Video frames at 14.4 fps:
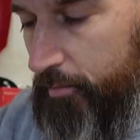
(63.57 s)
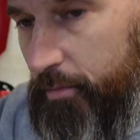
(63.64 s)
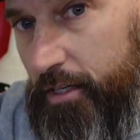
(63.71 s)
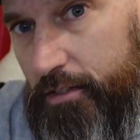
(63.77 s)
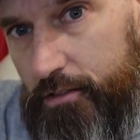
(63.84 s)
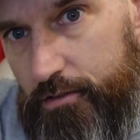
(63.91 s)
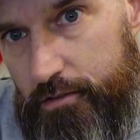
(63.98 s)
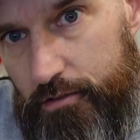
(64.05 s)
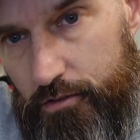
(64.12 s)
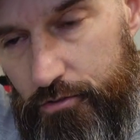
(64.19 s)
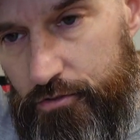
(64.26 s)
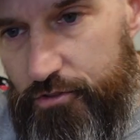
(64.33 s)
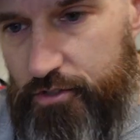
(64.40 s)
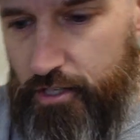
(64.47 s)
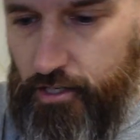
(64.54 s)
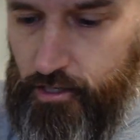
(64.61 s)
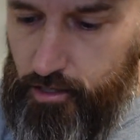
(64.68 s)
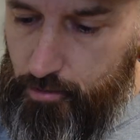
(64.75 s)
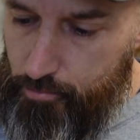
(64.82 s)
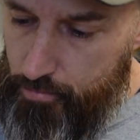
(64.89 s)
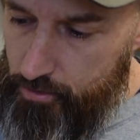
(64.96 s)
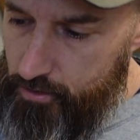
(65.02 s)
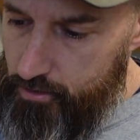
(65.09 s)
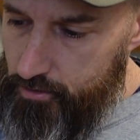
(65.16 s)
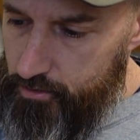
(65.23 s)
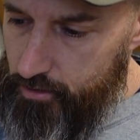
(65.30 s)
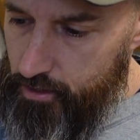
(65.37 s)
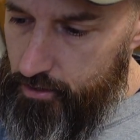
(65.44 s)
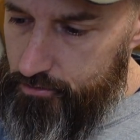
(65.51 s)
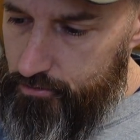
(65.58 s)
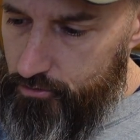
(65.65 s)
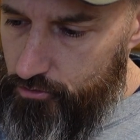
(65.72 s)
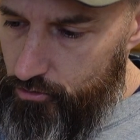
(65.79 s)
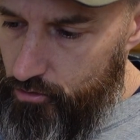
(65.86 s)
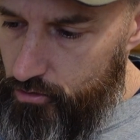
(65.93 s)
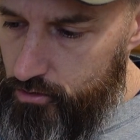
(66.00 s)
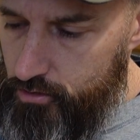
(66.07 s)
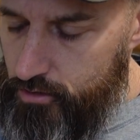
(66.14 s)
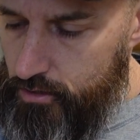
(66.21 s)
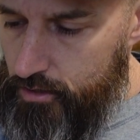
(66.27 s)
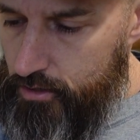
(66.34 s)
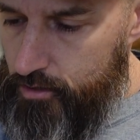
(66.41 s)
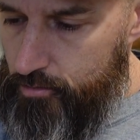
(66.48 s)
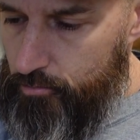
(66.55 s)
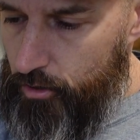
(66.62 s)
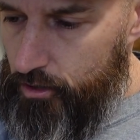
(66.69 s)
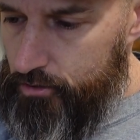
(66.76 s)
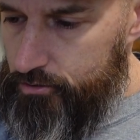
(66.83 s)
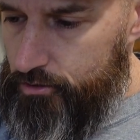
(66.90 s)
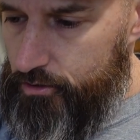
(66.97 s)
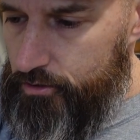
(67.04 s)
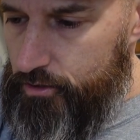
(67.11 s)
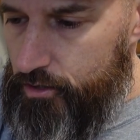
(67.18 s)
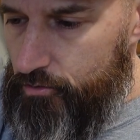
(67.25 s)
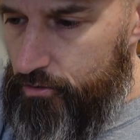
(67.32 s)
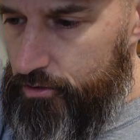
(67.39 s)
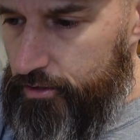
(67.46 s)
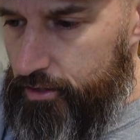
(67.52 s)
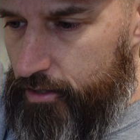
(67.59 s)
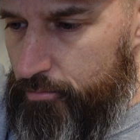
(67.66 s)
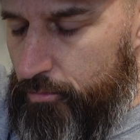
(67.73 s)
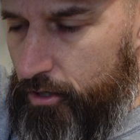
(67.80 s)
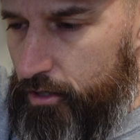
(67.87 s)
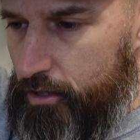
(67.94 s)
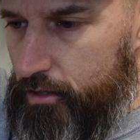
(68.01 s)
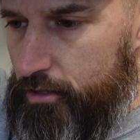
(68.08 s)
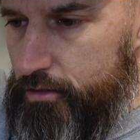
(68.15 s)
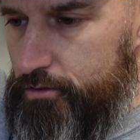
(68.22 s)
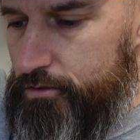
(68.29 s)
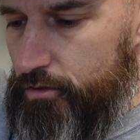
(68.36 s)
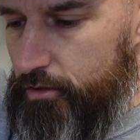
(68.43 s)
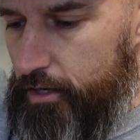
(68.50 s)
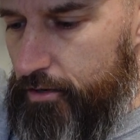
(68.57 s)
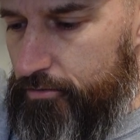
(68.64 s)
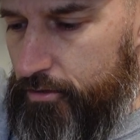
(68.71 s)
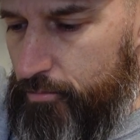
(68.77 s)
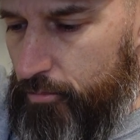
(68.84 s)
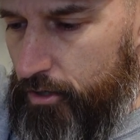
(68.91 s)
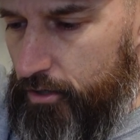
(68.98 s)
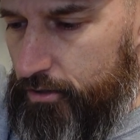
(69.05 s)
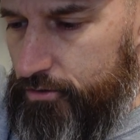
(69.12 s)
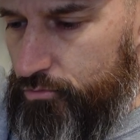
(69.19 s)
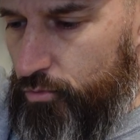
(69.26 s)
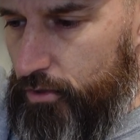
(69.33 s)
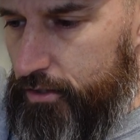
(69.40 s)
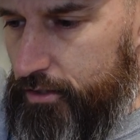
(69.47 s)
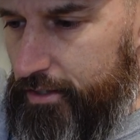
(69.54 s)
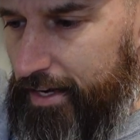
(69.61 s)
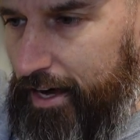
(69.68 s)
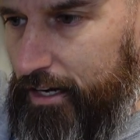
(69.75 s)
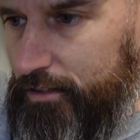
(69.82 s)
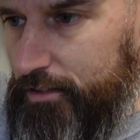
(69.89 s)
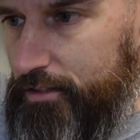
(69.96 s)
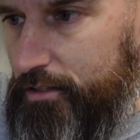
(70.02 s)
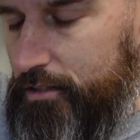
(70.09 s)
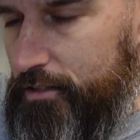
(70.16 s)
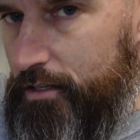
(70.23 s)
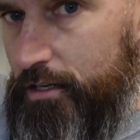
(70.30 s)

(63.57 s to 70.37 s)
I made this little stick up and it has little marks on there with like a marker. So every mark is one gallon.